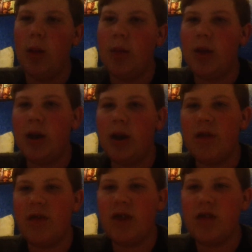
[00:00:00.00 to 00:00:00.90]
But
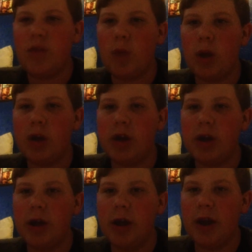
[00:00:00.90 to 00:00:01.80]
thanks for
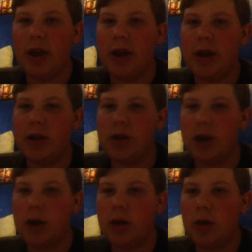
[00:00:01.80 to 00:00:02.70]
watching,
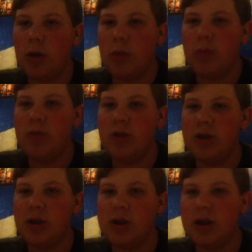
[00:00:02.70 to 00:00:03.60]
and
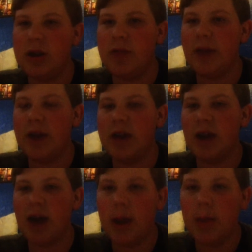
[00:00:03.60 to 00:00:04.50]
see you next
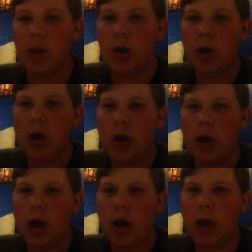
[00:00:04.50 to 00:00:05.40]
time
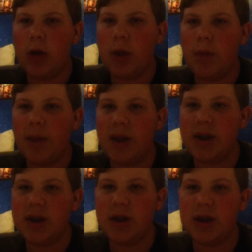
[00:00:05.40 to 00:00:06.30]
on May
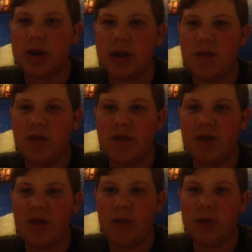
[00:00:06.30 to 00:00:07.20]

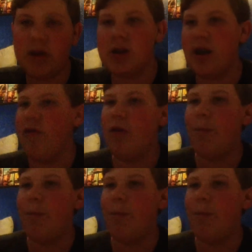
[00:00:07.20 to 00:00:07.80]
15th or 16th.